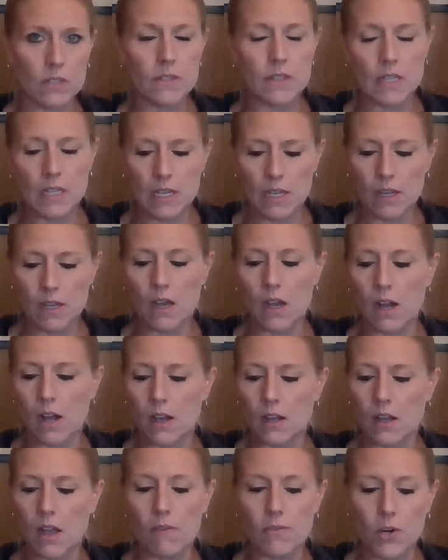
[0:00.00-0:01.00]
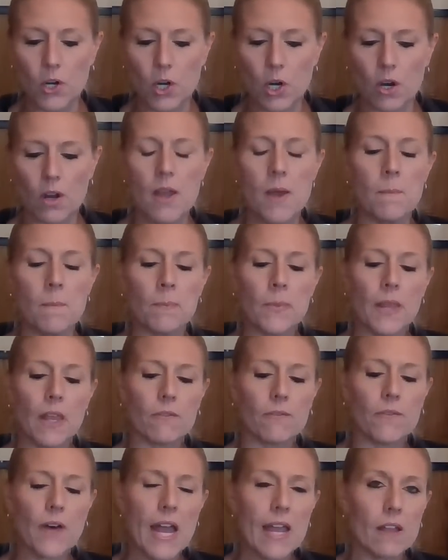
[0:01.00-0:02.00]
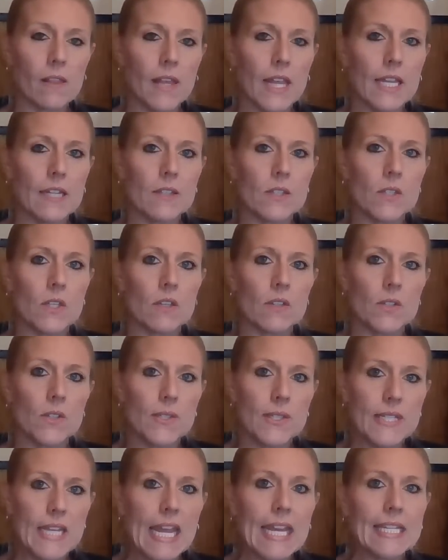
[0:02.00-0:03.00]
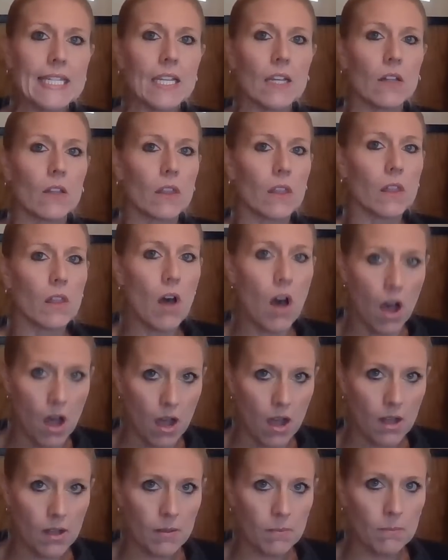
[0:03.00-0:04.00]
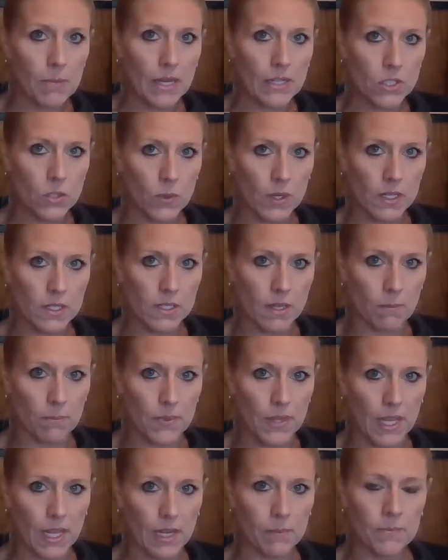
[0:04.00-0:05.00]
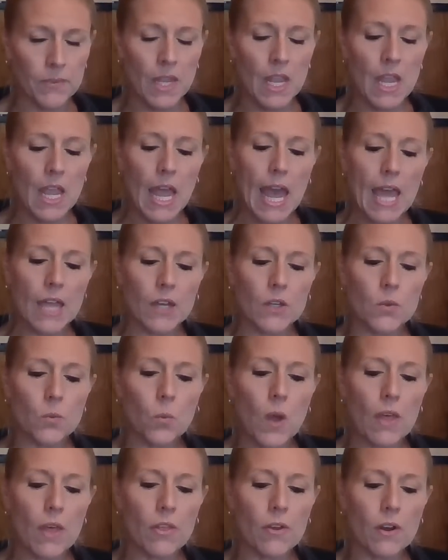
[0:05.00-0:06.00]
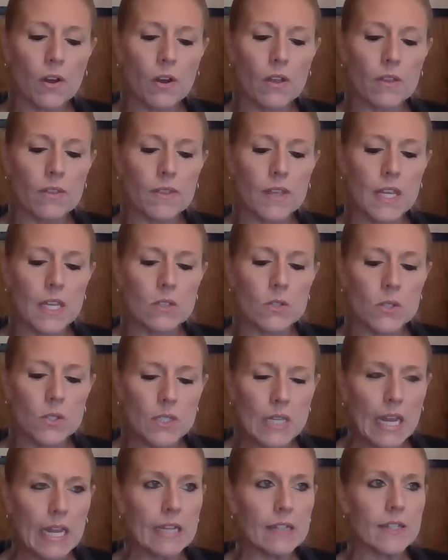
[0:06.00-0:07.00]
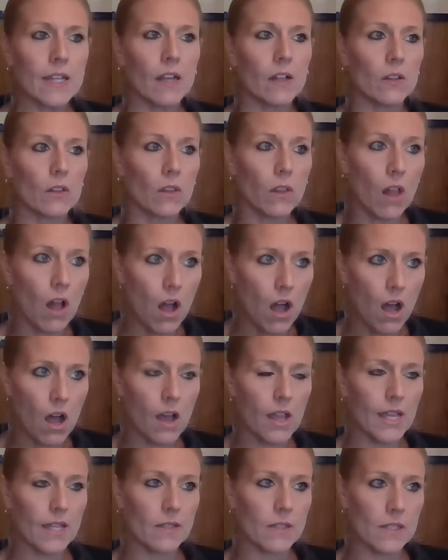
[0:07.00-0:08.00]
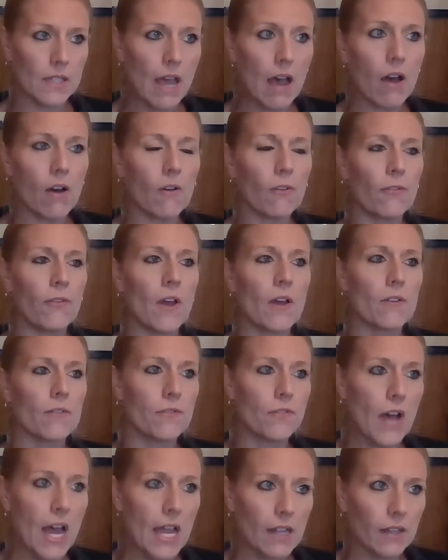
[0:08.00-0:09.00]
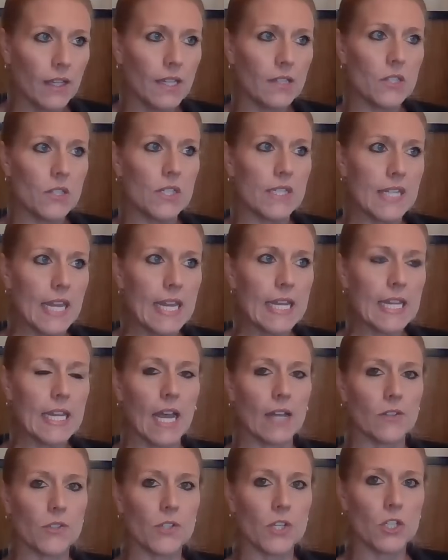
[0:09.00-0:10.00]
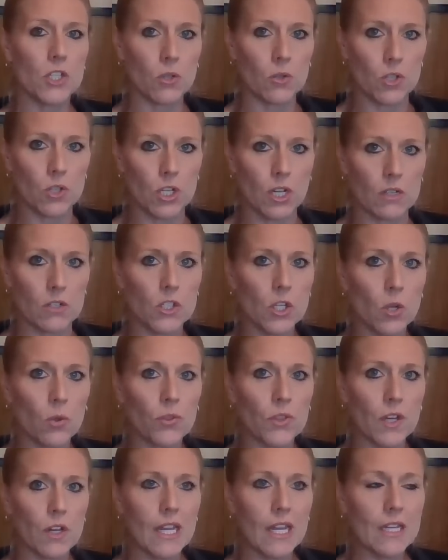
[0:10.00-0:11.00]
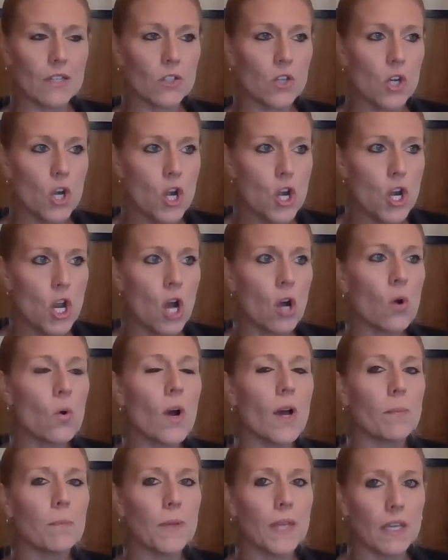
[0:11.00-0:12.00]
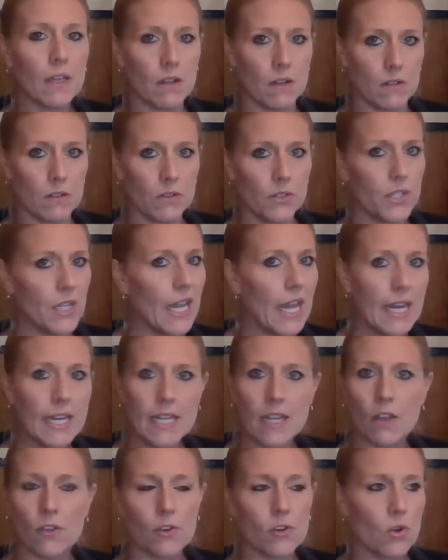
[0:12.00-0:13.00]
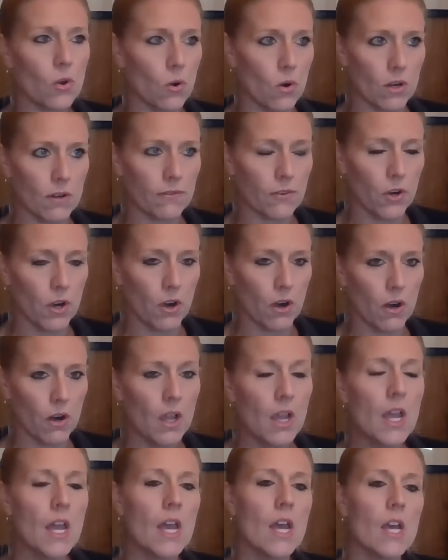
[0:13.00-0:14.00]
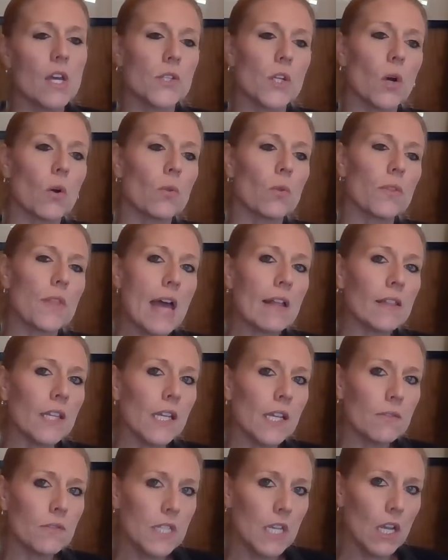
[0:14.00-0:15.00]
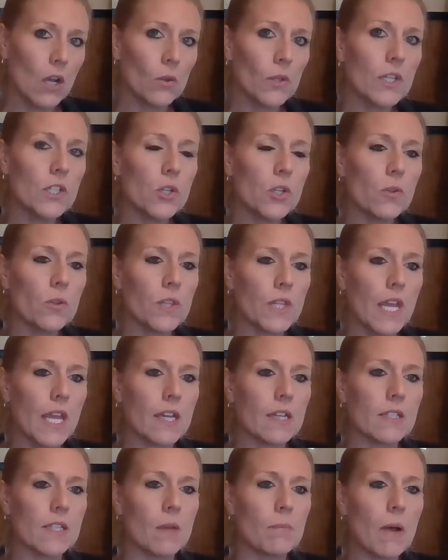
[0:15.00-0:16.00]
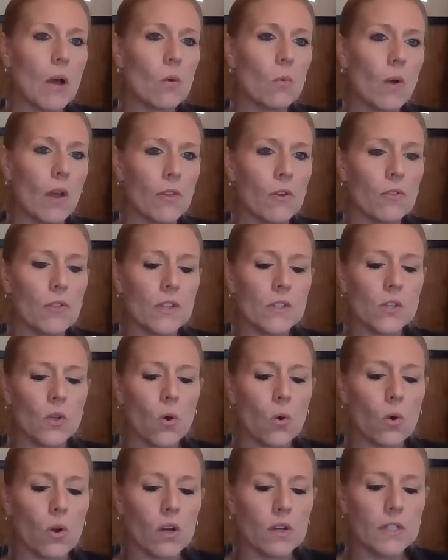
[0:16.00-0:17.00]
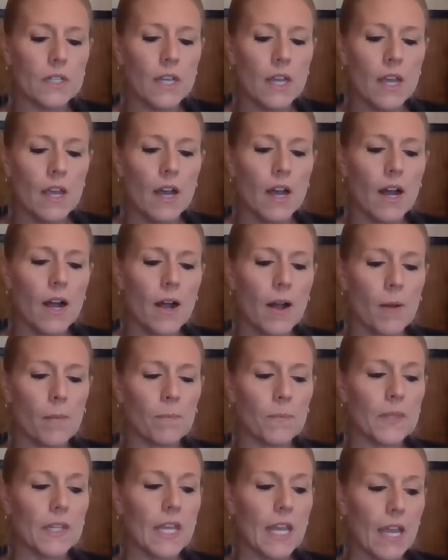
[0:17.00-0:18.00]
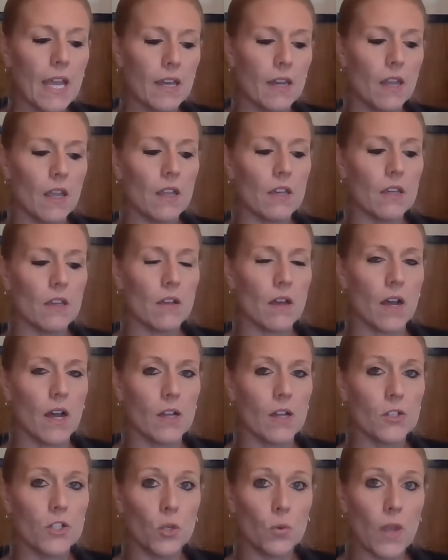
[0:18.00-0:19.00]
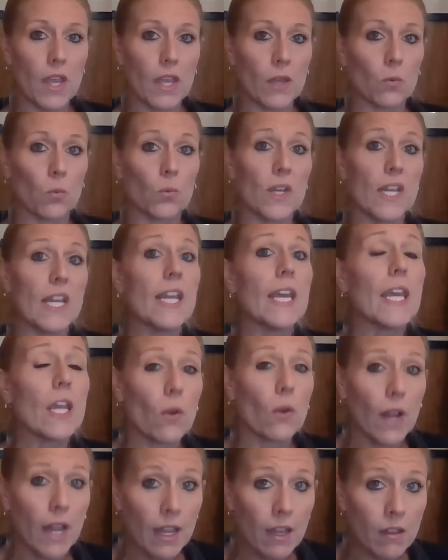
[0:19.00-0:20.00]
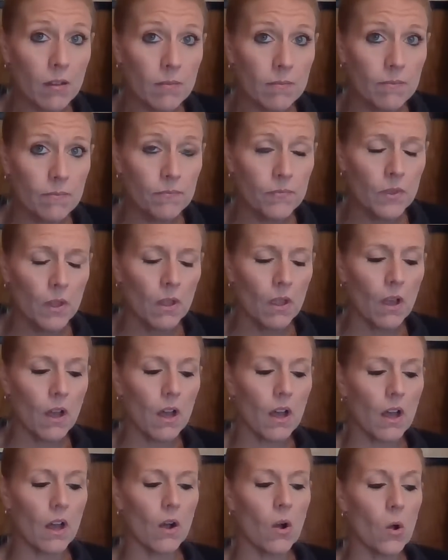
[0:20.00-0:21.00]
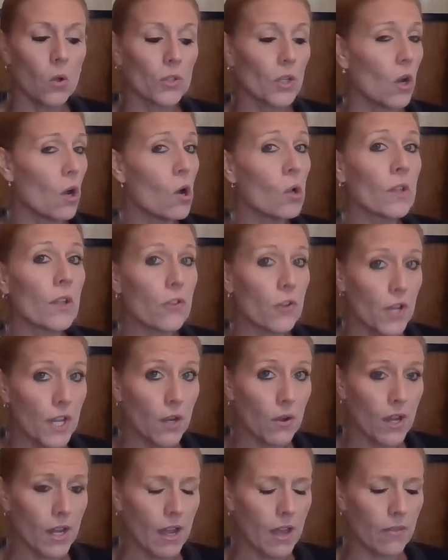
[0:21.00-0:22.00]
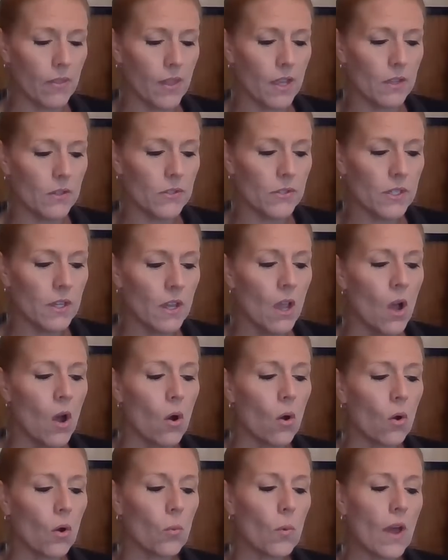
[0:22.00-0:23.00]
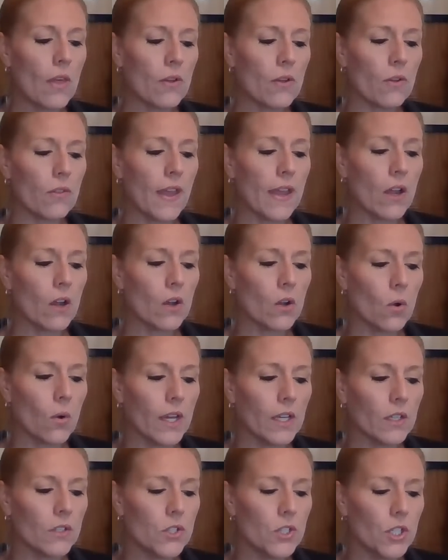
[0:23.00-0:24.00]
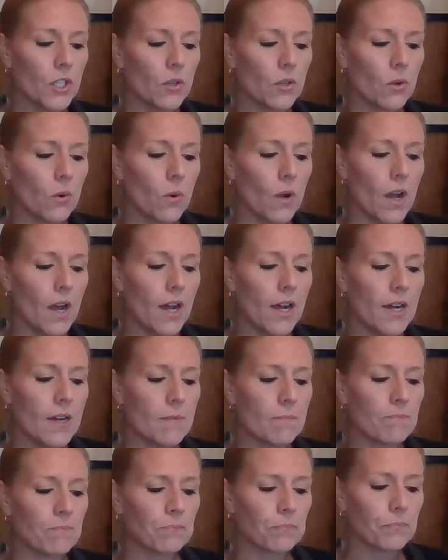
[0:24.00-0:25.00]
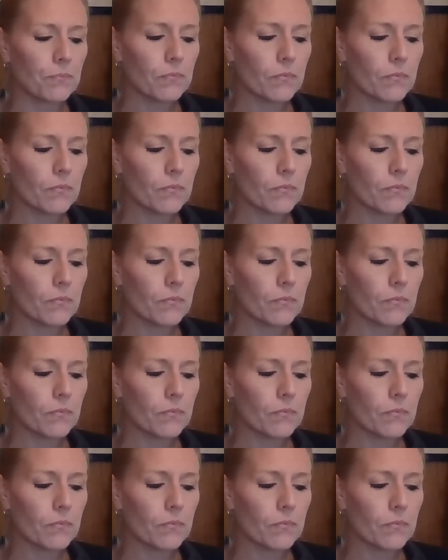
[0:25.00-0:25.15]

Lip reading: as the governor, violates state law by doing something, and whether the state law itself violates state constitution. So there is no appeal to any other court for her. So that leaves the only two things about whether this court can do a rehearing, hold a whole other hearing on this, or whether they are going to,